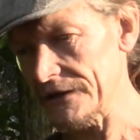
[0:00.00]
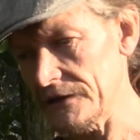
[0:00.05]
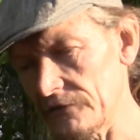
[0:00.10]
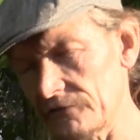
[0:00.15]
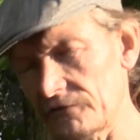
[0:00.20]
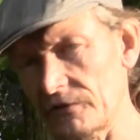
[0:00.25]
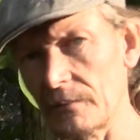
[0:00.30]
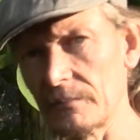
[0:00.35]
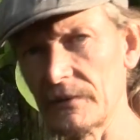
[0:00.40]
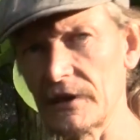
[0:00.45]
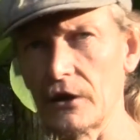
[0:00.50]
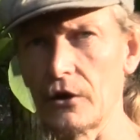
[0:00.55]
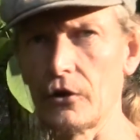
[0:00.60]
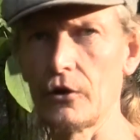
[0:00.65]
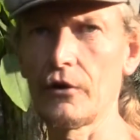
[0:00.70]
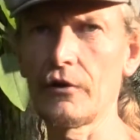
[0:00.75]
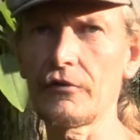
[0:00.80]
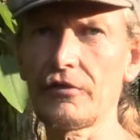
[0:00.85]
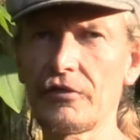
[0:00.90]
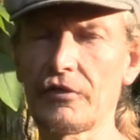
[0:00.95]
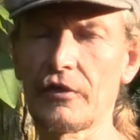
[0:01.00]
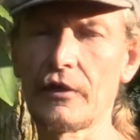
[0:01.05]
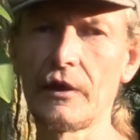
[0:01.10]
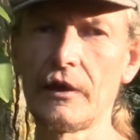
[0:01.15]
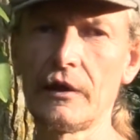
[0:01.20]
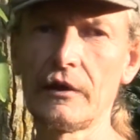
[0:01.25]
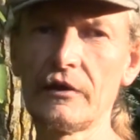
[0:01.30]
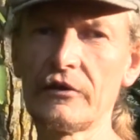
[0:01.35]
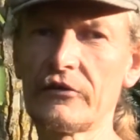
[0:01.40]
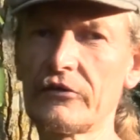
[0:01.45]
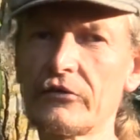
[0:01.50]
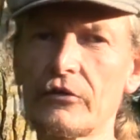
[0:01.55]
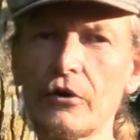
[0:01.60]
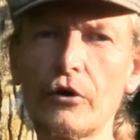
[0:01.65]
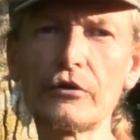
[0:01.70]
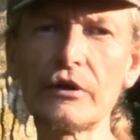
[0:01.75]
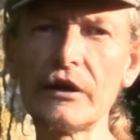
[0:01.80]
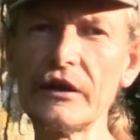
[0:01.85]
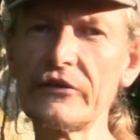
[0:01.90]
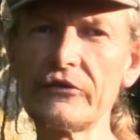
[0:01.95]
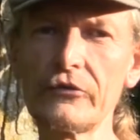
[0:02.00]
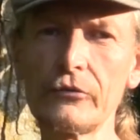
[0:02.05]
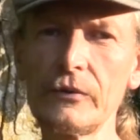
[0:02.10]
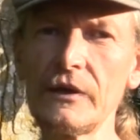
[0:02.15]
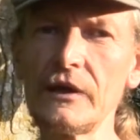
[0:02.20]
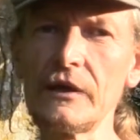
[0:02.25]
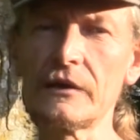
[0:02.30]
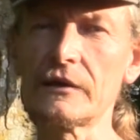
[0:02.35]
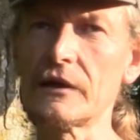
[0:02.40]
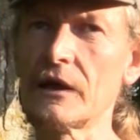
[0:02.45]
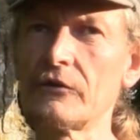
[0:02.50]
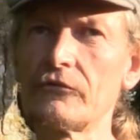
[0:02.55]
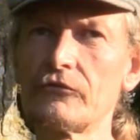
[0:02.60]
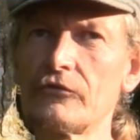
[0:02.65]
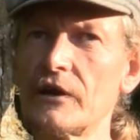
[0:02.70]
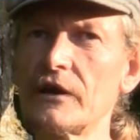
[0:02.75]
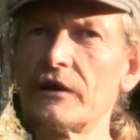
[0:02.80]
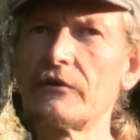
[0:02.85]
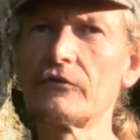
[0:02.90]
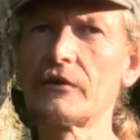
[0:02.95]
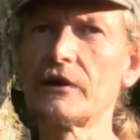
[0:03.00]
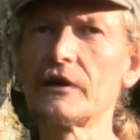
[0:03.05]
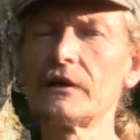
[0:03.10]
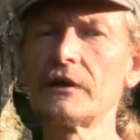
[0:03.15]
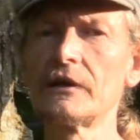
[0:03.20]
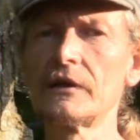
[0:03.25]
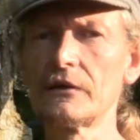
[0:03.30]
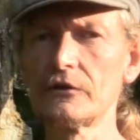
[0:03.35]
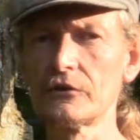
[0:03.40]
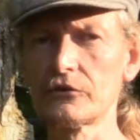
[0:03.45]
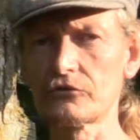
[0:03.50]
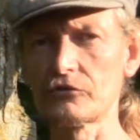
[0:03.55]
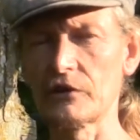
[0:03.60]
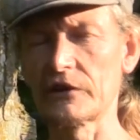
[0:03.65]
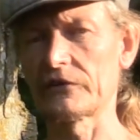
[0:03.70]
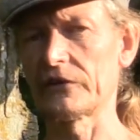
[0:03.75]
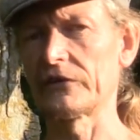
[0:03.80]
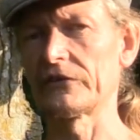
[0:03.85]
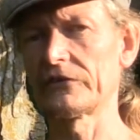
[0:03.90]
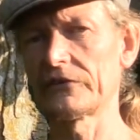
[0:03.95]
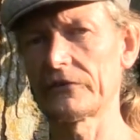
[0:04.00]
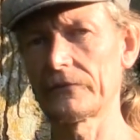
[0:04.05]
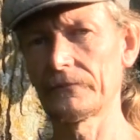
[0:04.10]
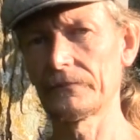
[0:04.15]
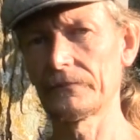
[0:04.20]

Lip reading: it from the earth, it's totally sweet and very, very nutritious.